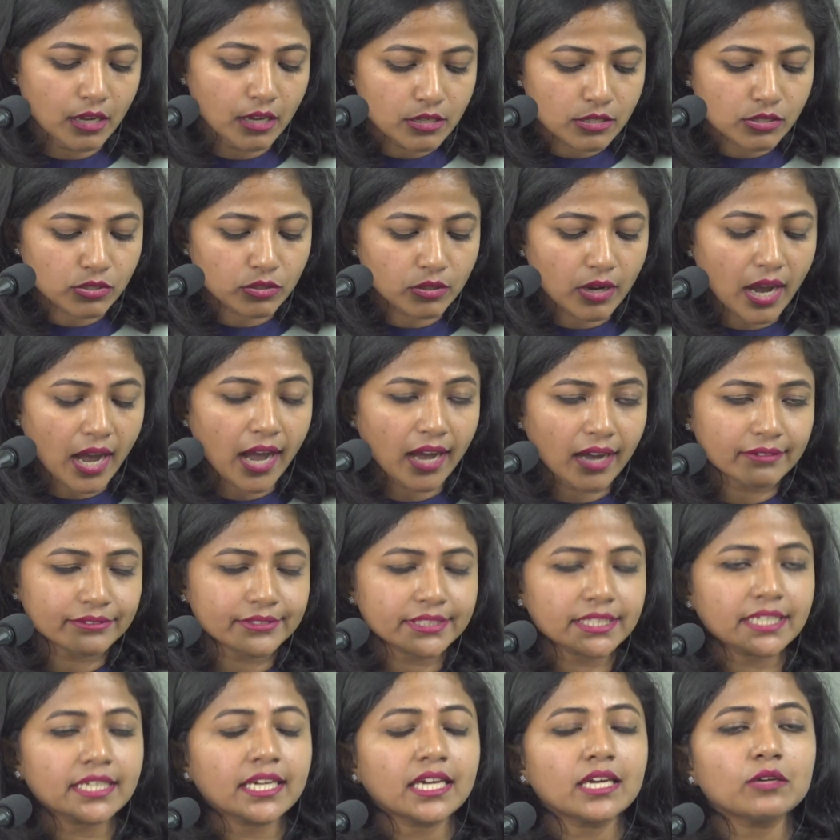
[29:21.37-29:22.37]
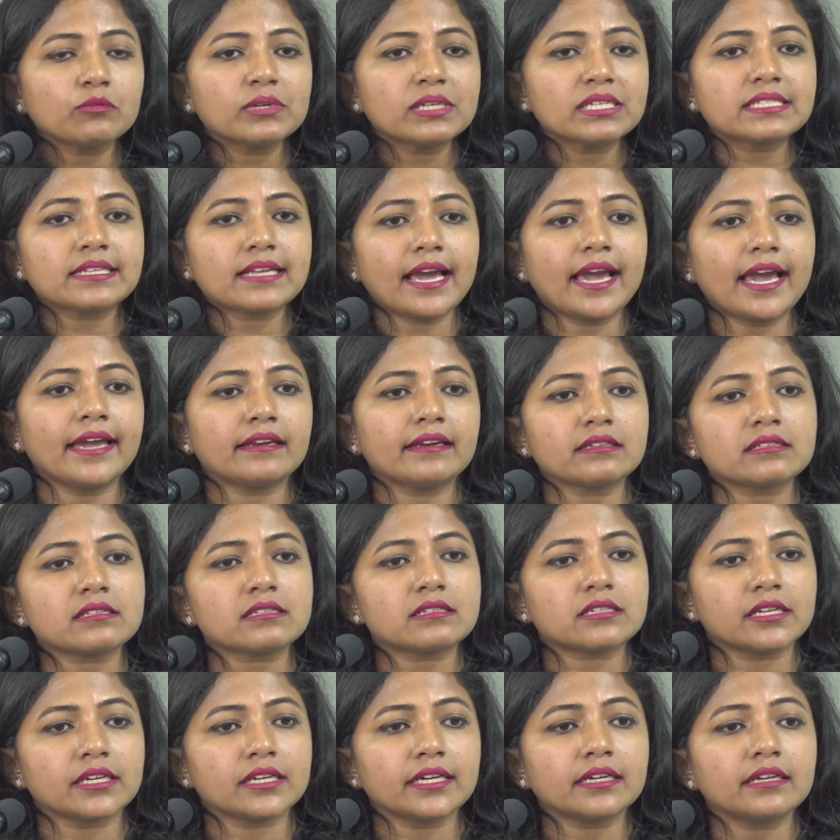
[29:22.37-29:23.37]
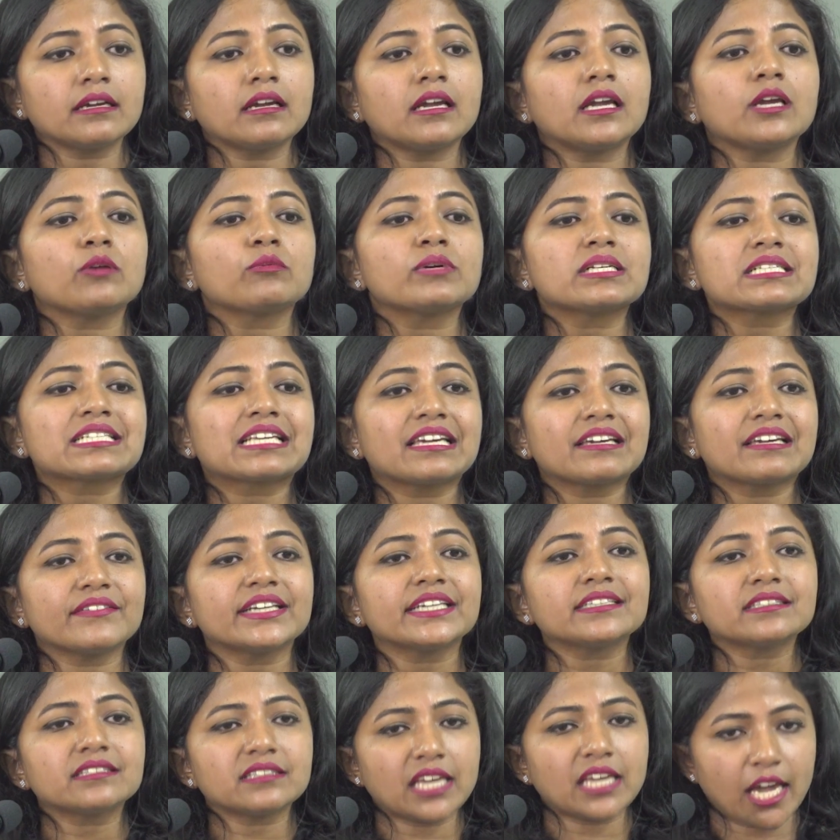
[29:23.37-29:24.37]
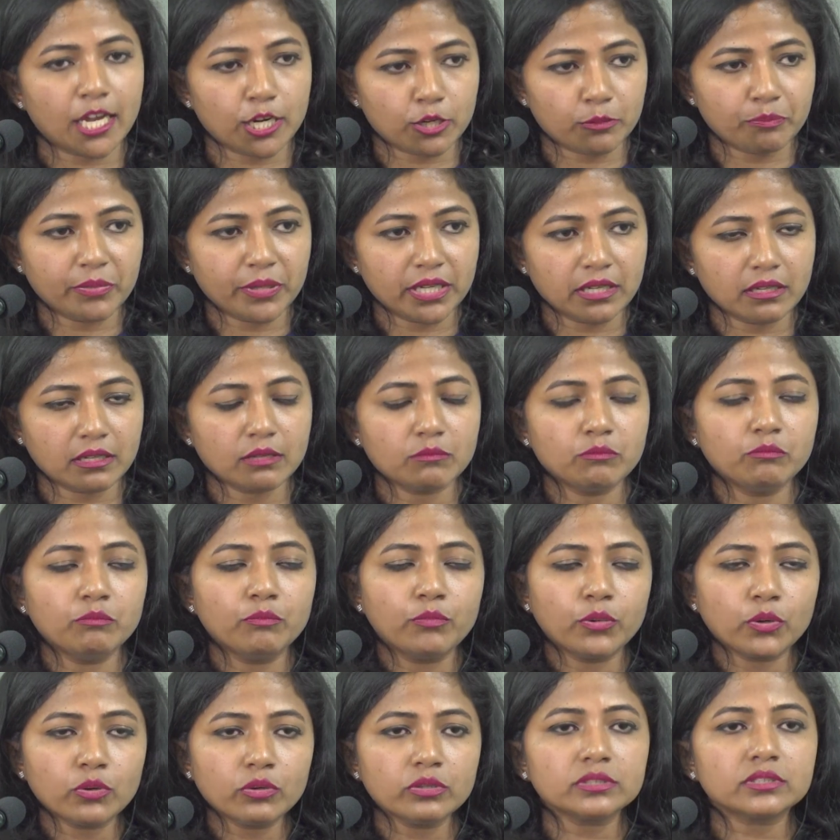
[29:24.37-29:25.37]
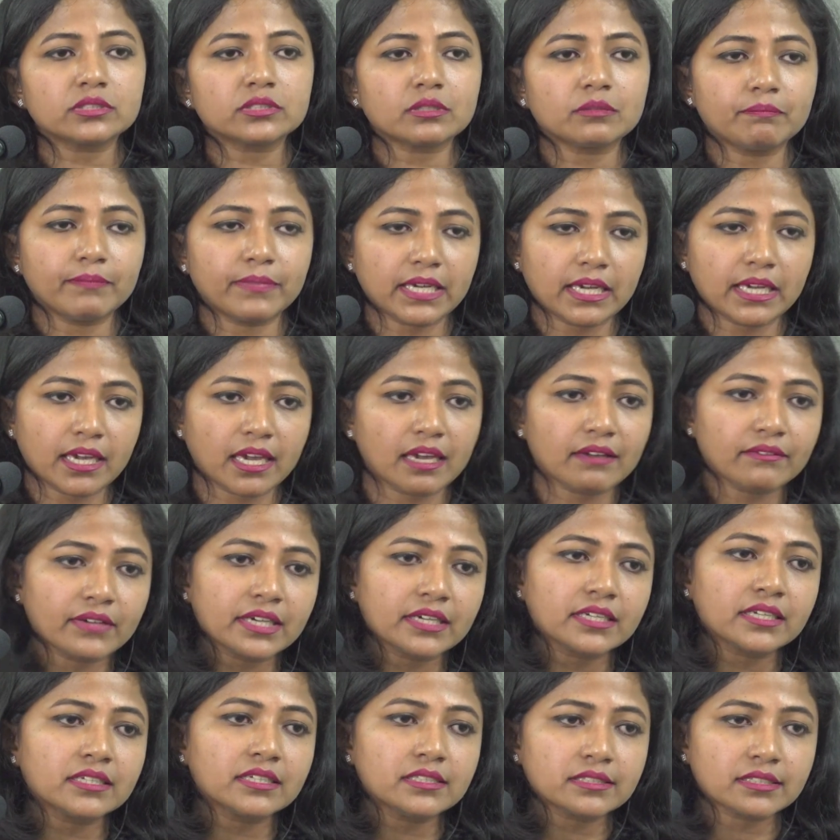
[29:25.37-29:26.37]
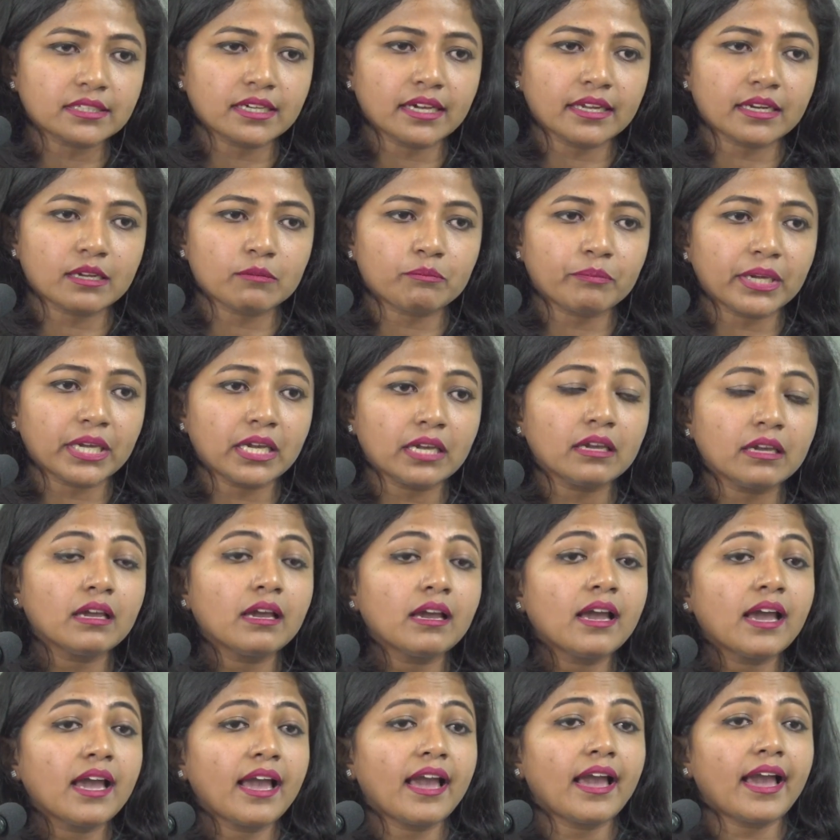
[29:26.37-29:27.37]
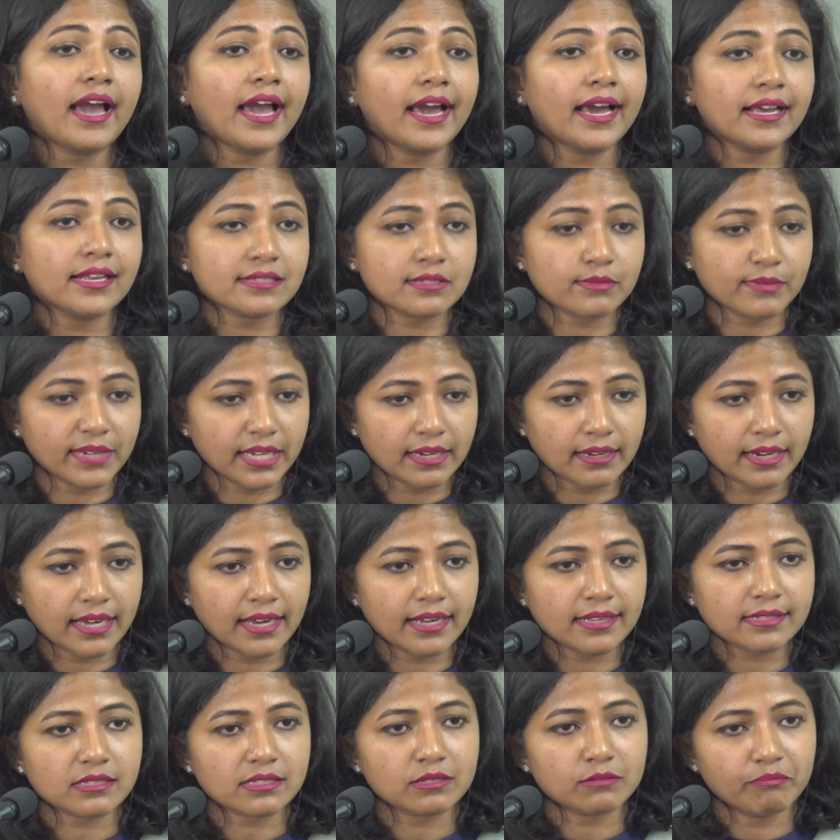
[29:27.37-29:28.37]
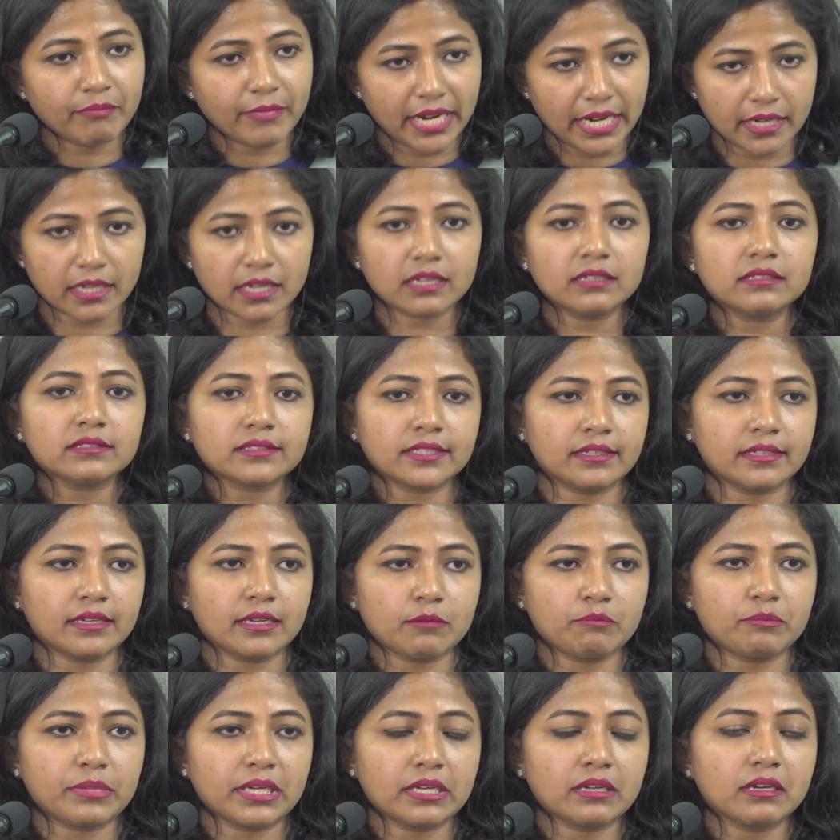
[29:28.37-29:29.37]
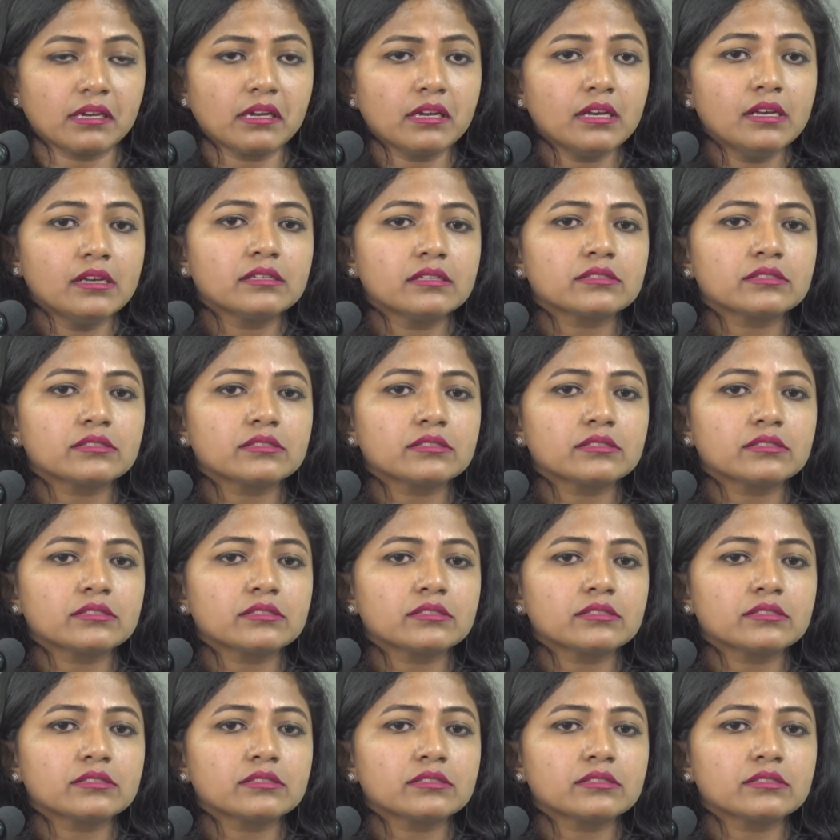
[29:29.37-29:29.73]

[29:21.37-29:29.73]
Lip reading: So after he was arrested, he was given therapy, both behavioral therapy as well as medical therapy.